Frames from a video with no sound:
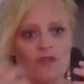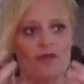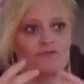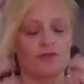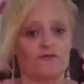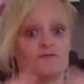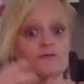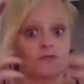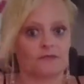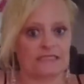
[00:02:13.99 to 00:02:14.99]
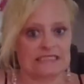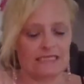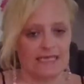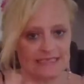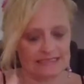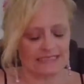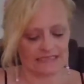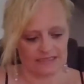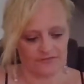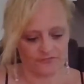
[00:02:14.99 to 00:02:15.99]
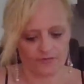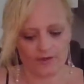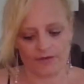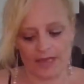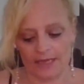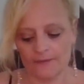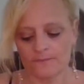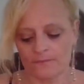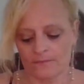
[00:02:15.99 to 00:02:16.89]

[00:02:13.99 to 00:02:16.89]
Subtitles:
Everything feels excessive, okay?